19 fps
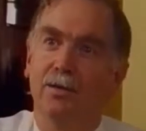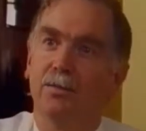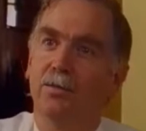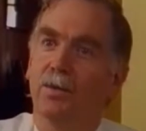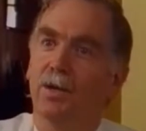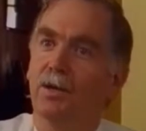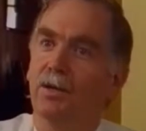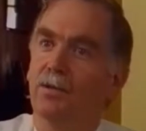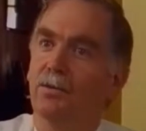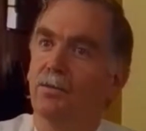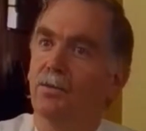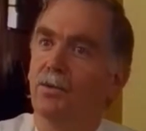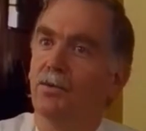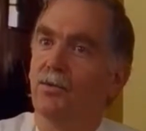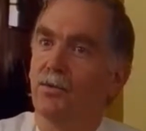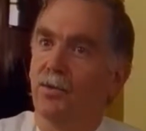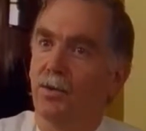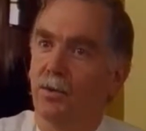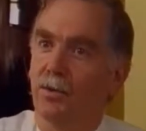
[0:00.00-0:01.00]
we
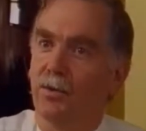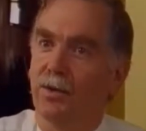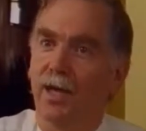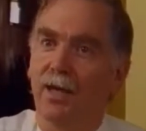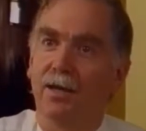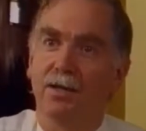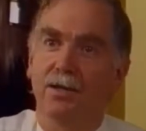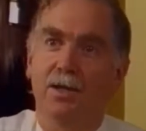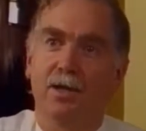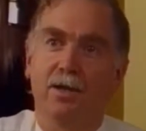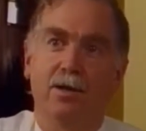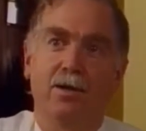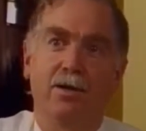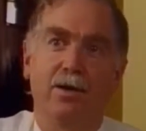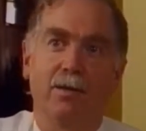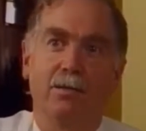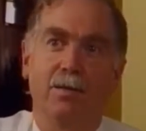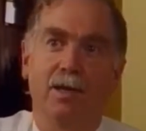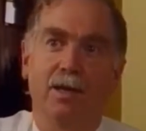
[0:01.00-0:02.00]
withdraw the
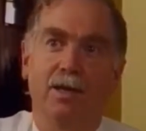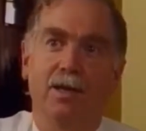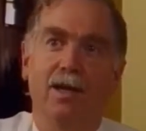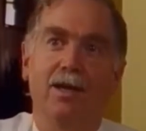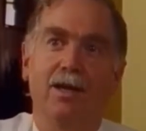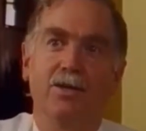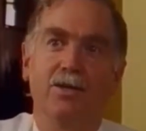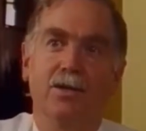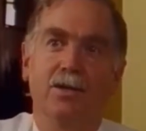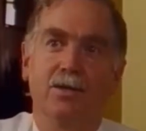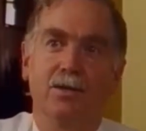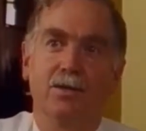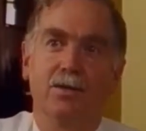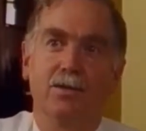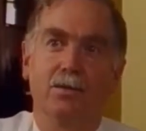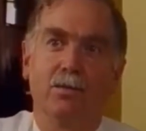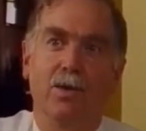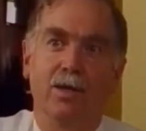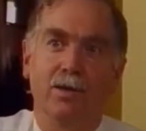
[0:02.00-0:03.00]
antipsychotic
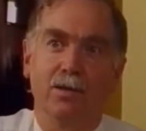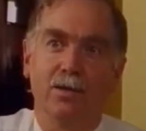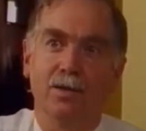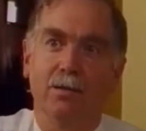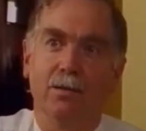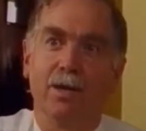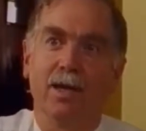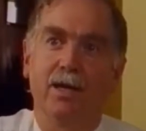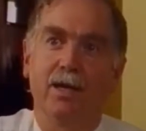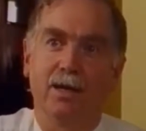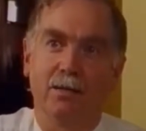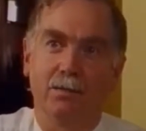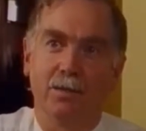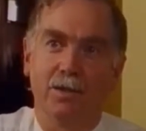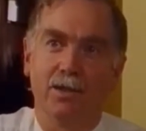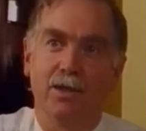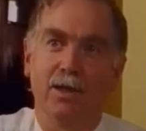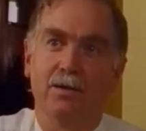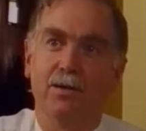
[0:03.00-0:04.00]
medications once the manic
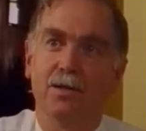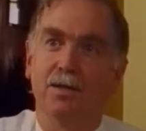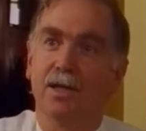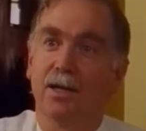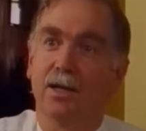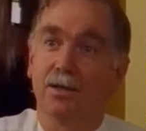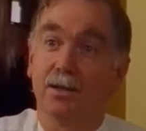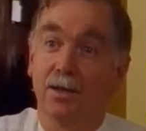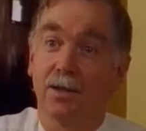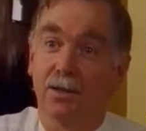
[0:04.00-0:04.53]
episode starts to